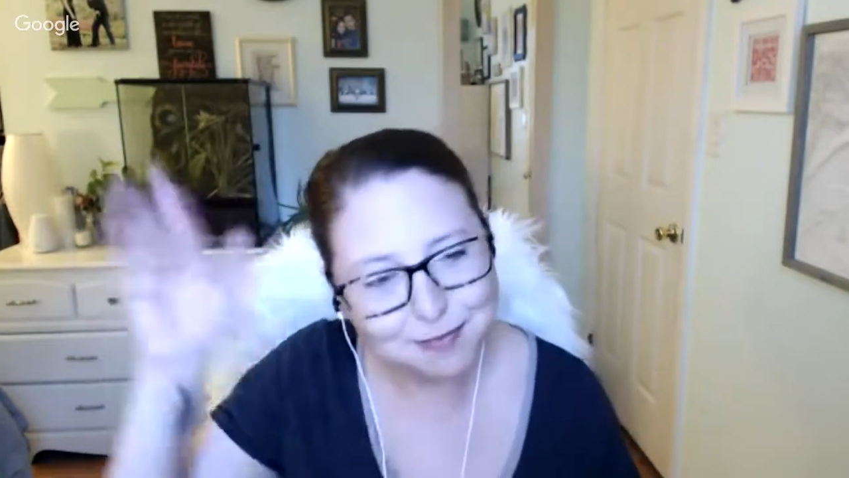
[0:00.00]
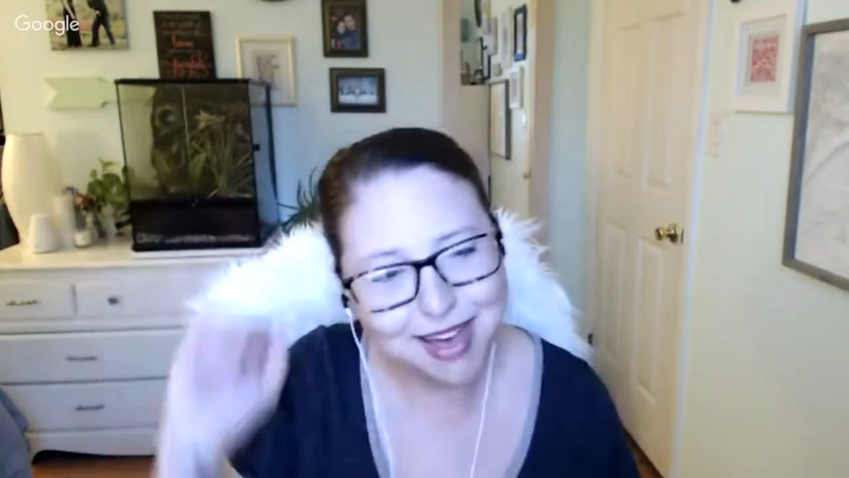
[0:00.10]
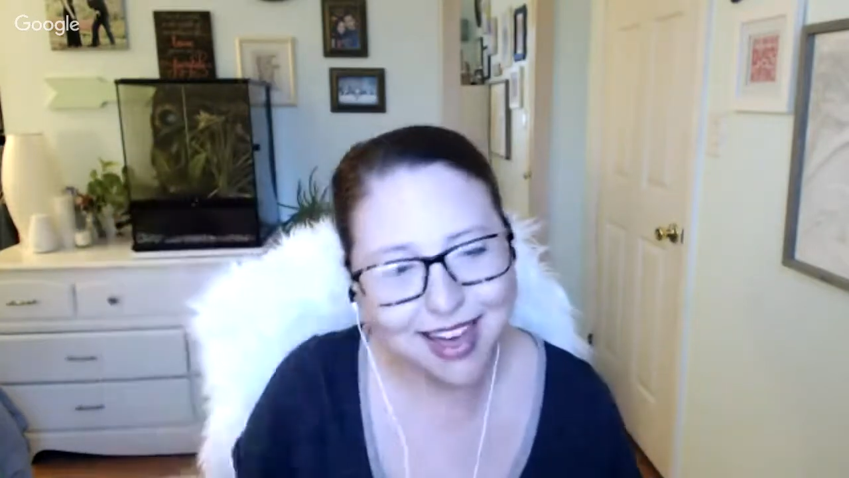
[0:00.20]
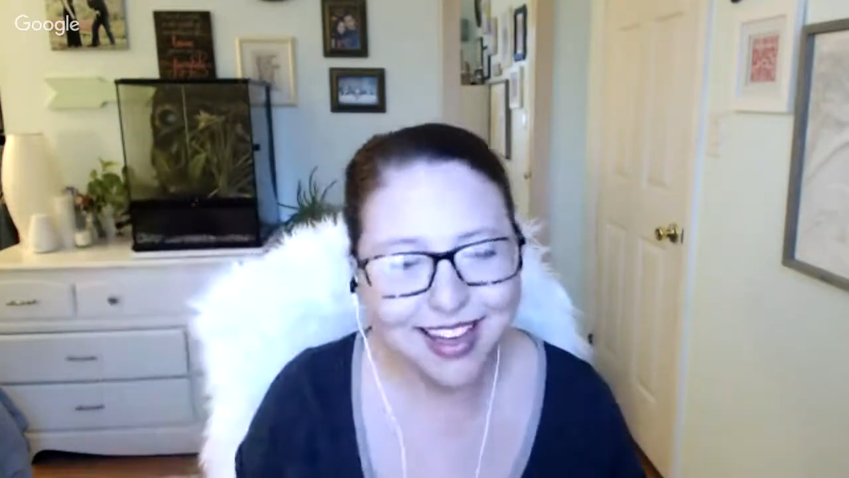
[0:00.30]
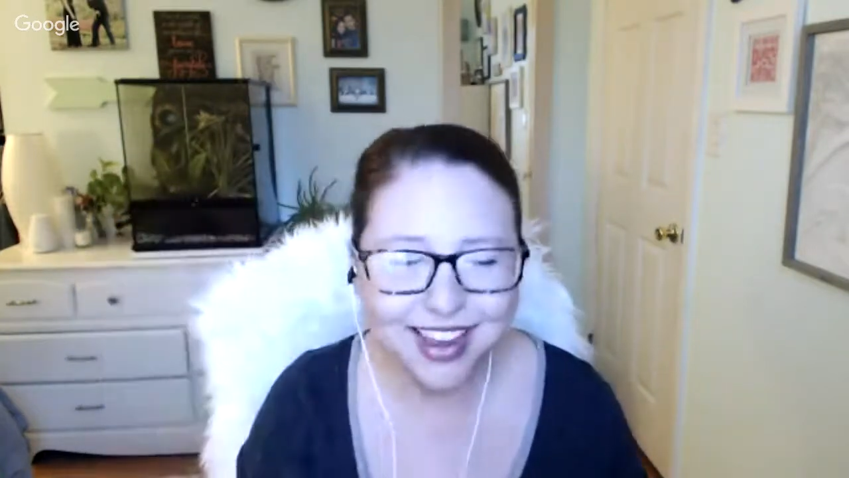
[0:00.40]

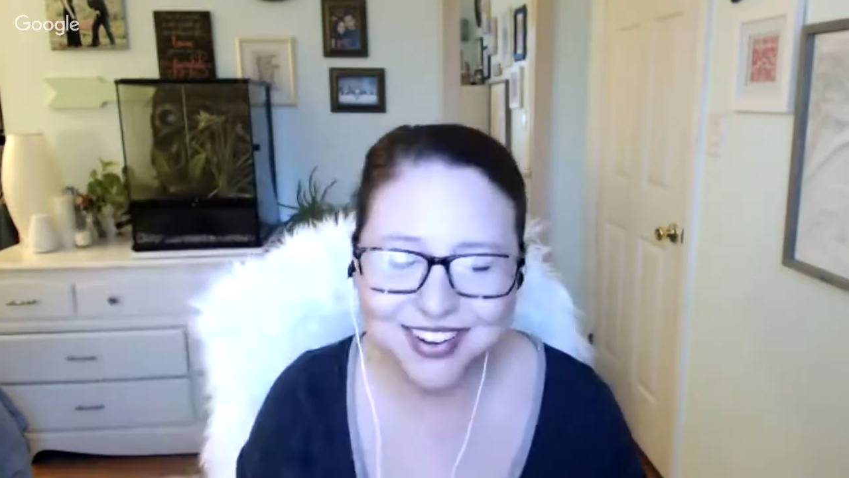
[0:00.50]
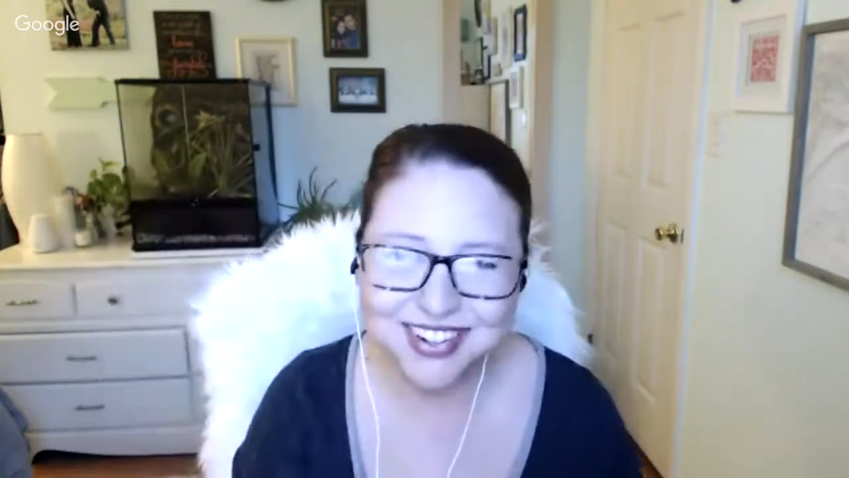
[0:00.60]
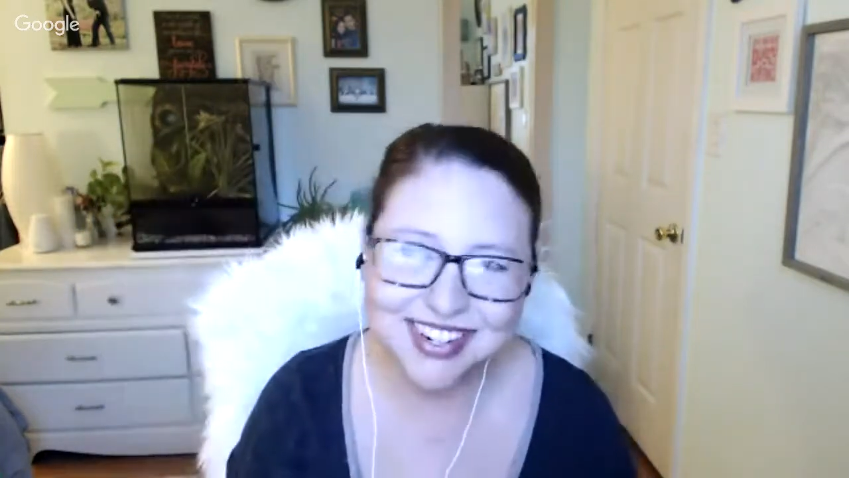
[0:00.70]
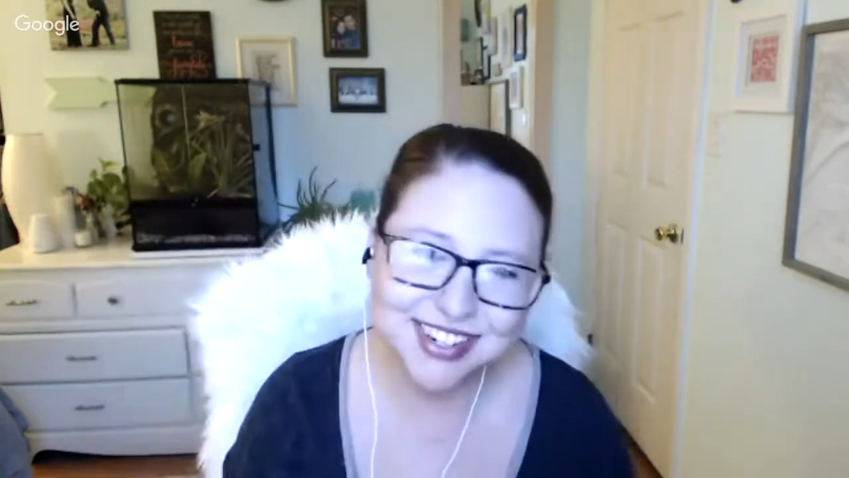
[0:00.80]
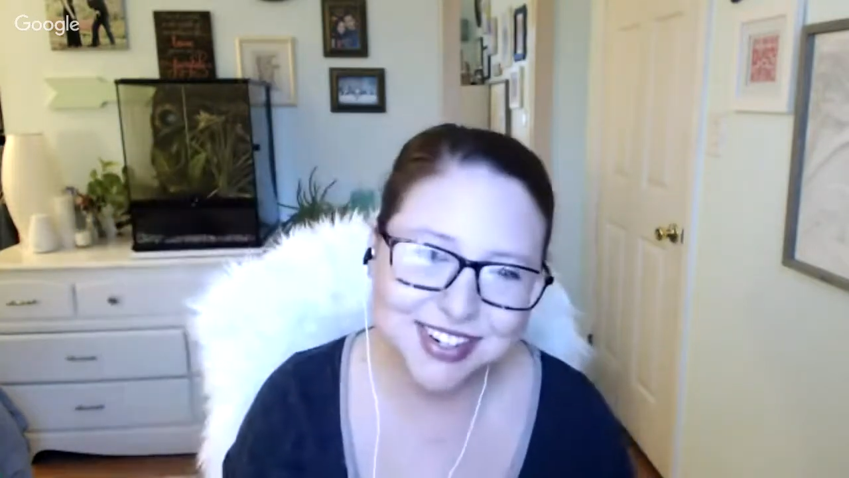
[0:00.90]
I don't
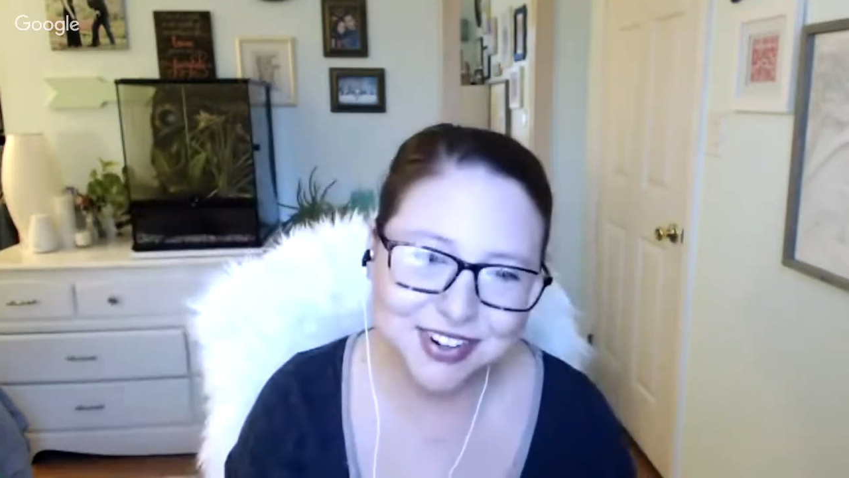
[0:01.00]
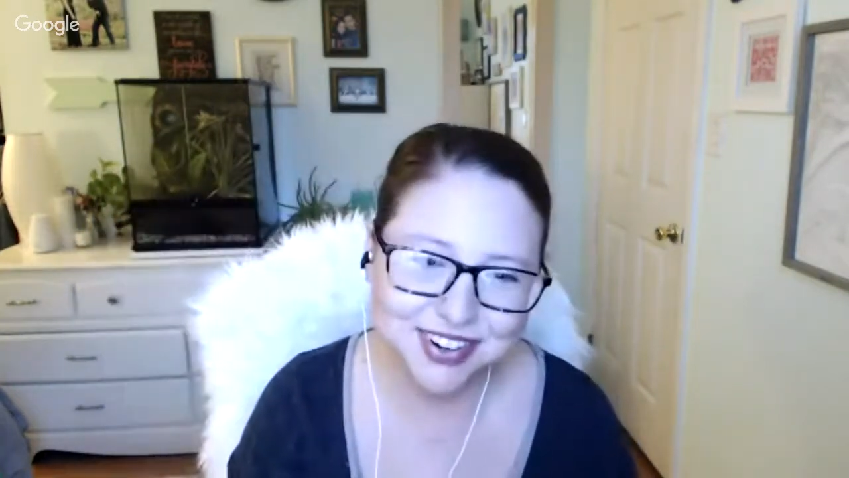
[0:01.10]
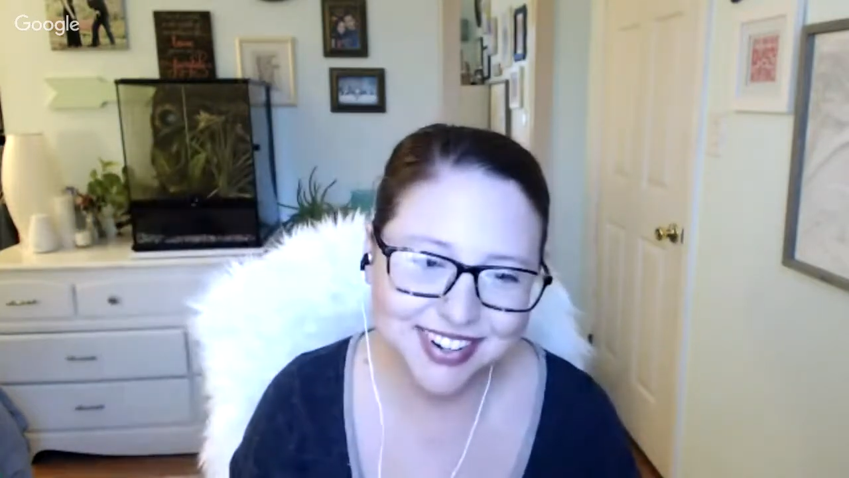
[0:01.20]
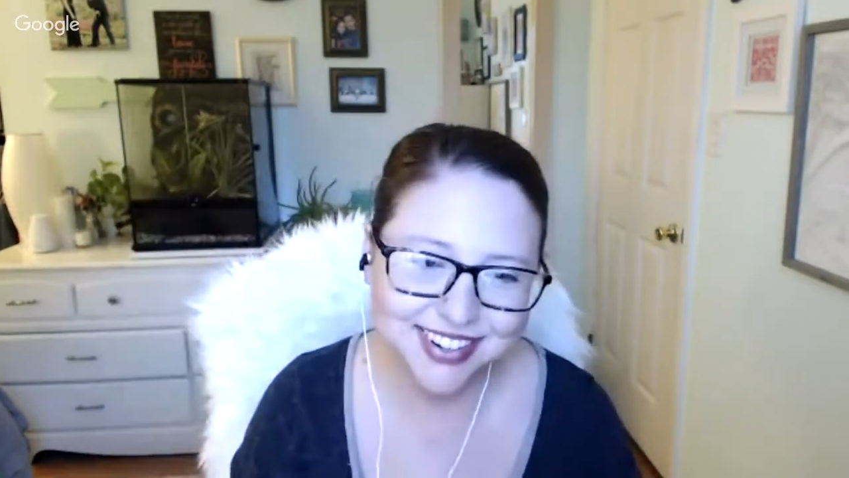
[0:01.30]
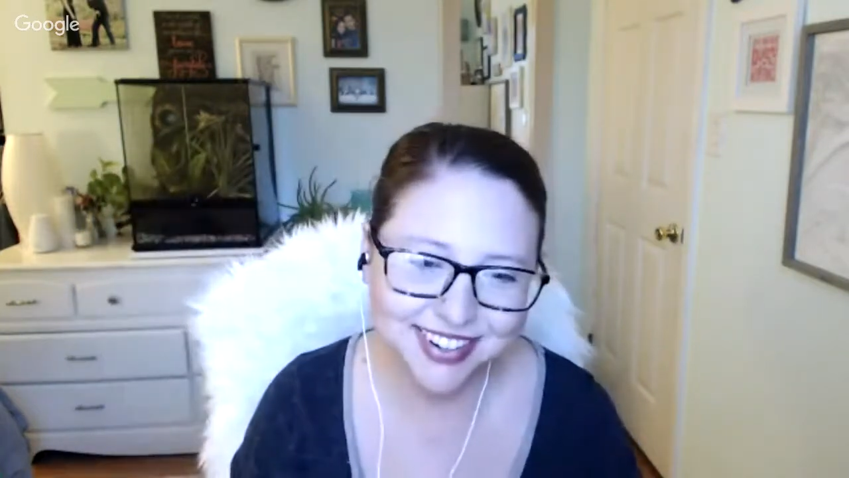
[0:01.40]
need to do it.